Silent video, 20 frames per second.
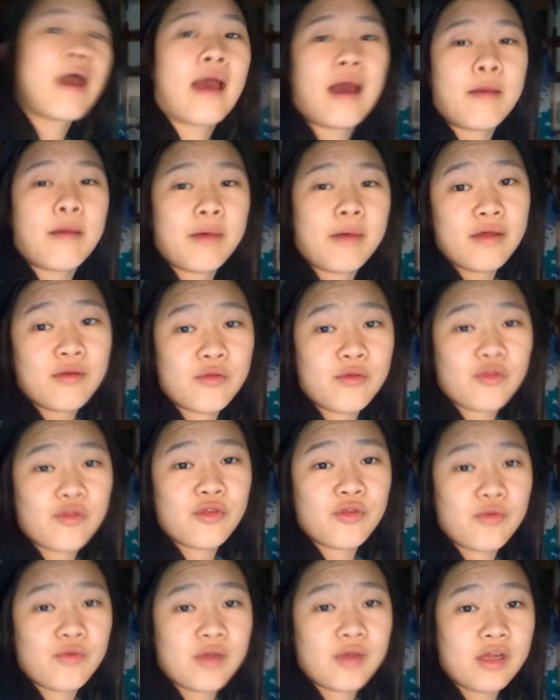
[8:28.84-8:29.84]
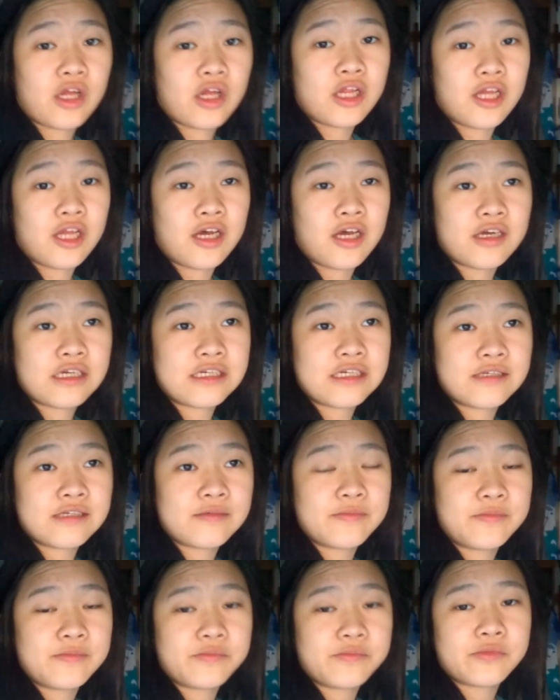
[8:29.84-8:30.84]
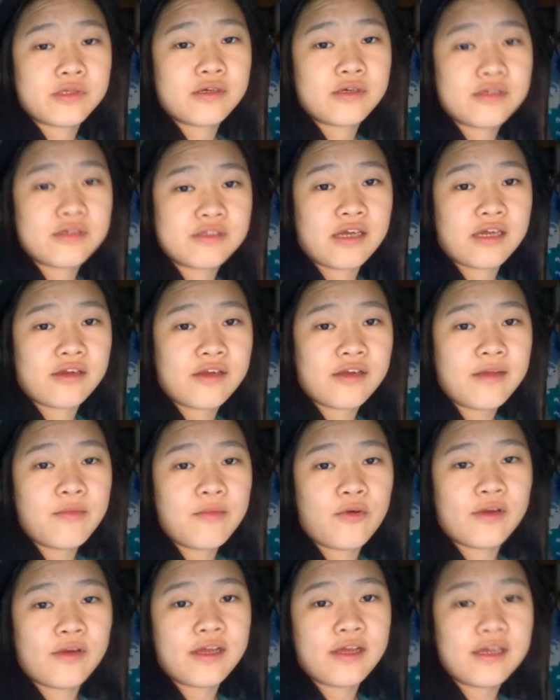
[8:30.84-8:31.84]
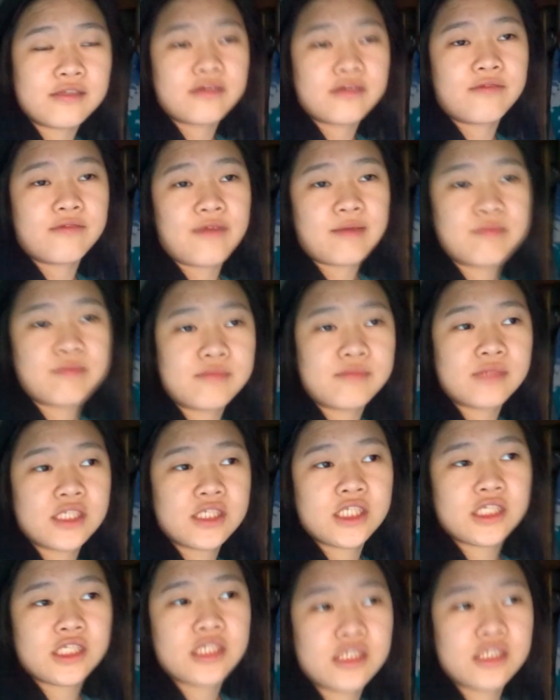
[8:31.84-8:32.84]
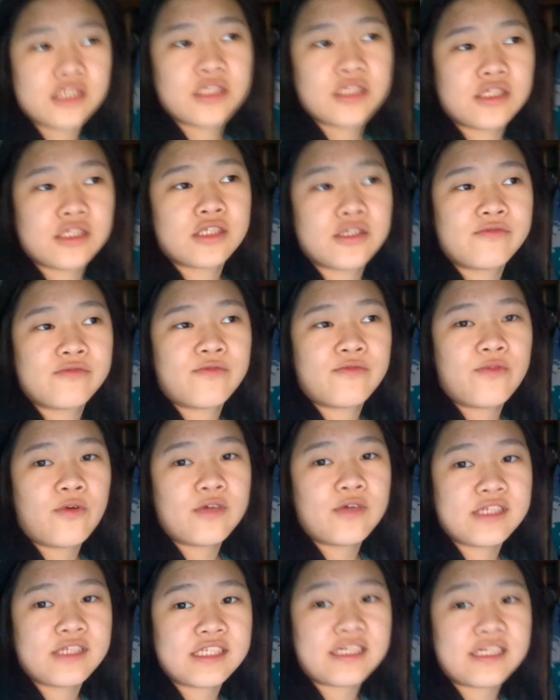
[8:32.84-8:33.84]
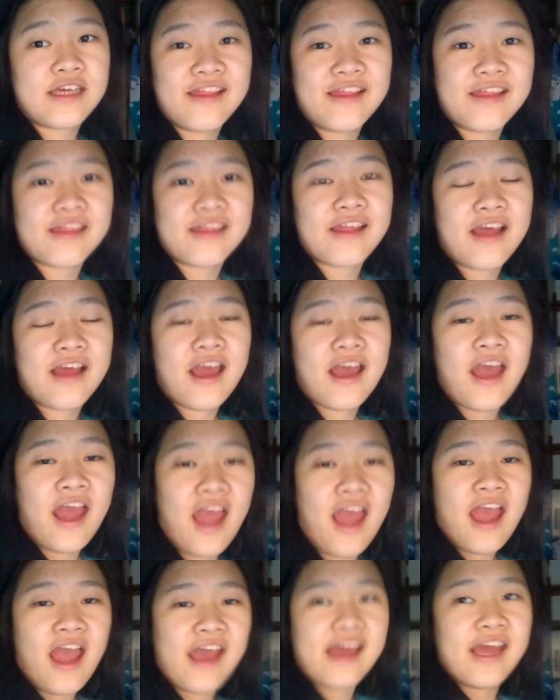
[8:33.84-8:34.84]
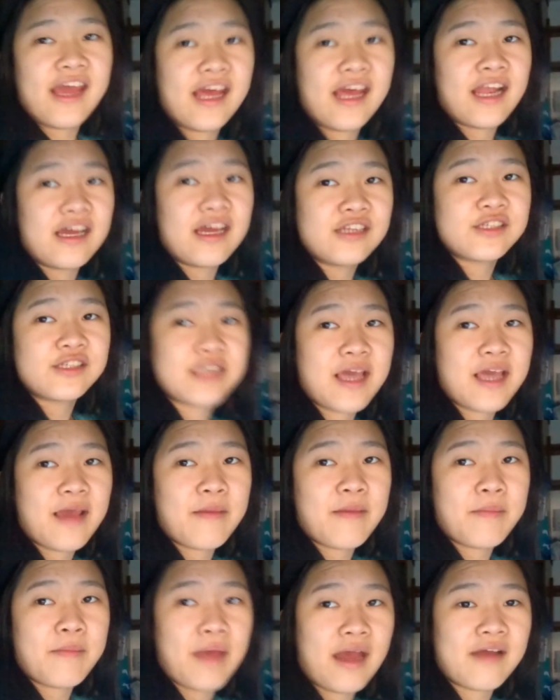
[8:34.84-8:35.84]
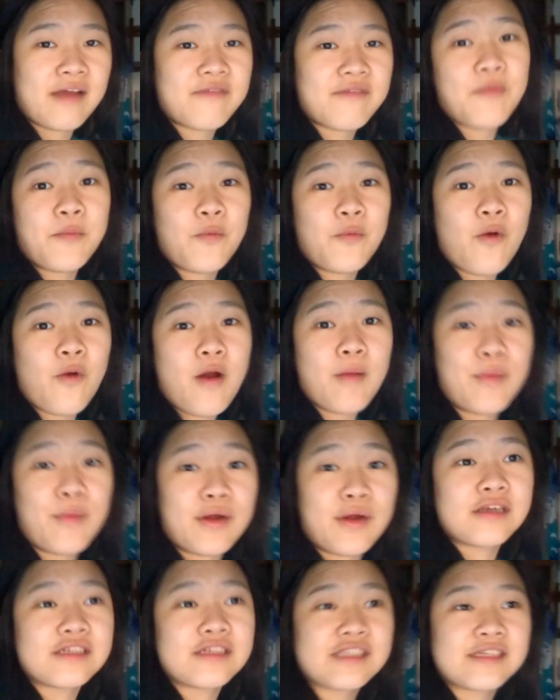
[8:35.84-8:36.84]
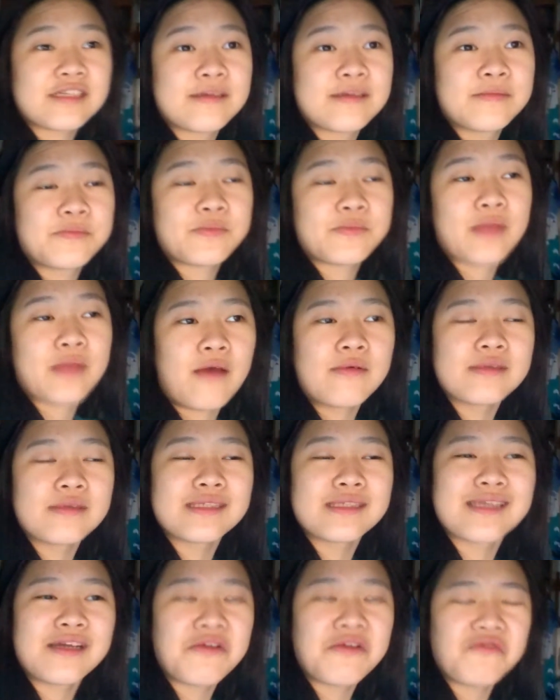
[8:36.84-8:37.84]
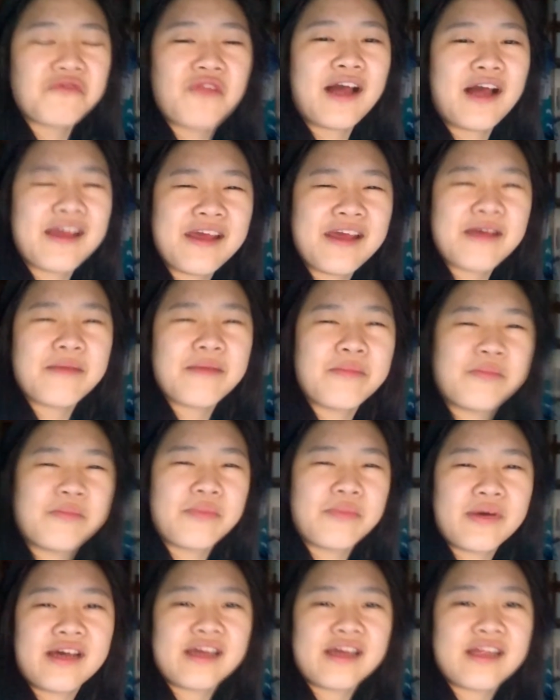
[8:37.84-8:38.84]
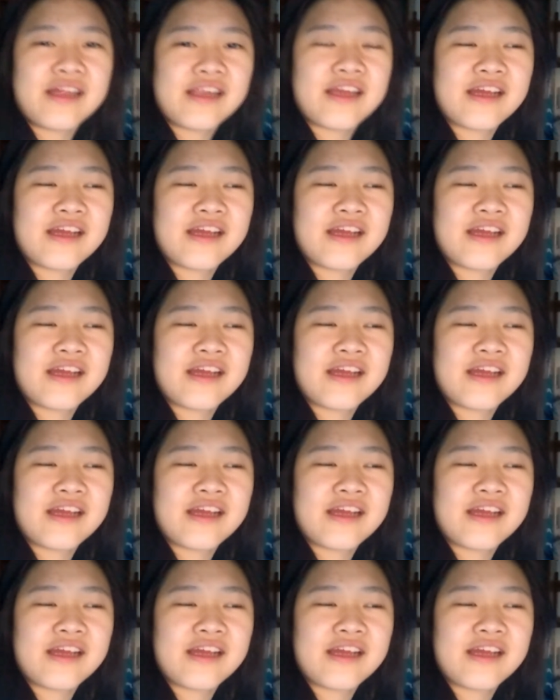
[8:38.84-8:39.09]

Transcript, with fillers: about 3 o'clock on Saturday morning, November 14th, and I just came back from Walmart. I was gonna vlog it, but